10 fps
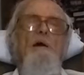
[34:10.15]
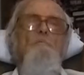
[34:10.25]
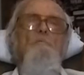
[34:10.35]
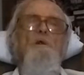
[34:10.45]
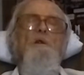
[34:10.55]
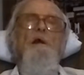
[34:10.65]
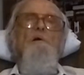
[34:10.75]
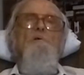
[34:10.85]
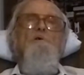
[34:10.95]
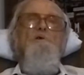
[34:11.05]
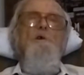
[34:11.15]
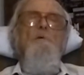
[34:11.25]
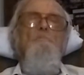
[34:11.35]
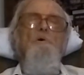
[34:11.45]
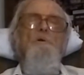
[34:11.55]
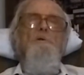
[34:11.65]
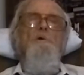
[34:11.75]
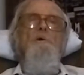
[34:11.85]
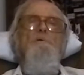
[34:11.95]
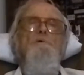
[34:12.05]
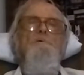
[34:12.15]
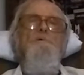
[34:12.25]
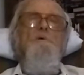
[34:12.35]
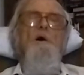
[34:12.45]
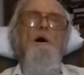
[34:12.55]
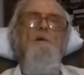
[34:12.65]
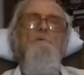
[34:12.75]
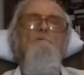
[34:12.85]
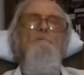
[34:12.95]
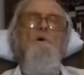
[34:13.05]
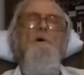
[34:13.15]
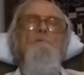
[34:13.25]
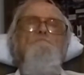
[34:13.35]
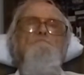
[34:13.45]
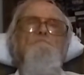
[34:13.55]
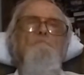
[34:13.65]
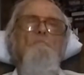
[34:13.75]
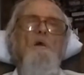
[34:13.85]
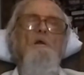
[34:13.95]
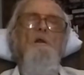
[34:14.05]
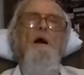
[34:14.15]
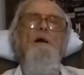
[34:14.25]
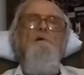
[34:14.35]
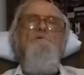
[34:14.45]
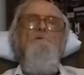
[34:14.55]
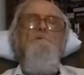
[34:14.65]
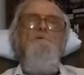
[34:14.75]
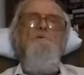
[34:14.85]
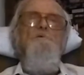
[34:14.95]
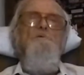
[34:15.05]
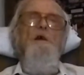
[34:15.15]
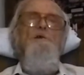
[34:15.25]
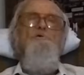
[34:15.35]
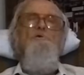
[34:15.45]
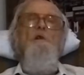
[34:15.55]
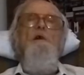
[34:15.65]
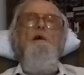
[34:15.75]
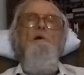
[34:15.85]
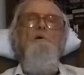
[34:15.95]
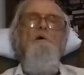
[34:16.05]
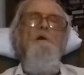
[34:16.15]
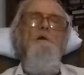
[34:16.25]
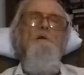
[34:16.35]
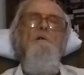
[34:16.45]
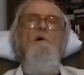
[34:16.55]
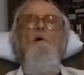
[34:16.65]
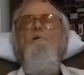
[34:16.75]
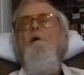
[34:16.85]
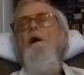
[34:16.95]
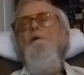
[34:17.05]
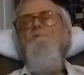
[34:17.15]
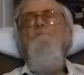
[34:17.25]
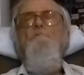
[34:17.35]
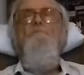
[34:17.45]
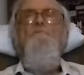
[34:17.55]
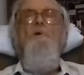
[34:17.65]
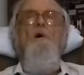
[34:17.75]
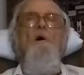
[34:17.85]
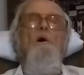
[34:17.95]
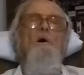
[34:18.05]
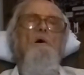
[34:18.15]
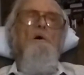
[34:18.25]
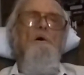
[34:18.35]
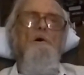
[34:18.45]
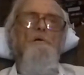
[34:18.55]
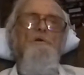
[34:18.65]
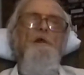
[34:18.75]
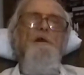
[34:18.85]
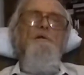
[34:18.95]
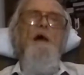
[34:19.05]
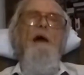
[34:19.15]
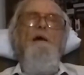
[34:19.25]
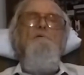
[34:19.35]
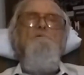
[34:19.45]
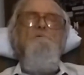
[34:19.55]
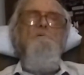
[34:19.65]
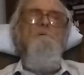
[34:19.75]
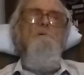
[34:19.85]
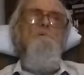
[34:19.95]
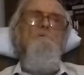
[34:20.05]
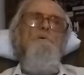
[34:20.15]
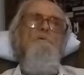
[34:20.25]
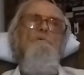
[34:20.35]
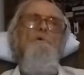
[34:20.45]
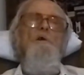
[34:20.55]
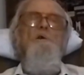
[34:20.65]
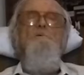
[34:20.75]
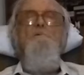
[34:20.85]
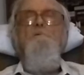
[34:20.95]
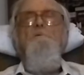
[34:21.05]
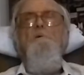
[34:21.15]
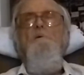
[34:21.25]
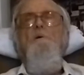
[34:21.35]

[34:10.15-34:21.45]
I haven't been there to see it, but it's kind of like stationery and all kinds of knickknacks and things.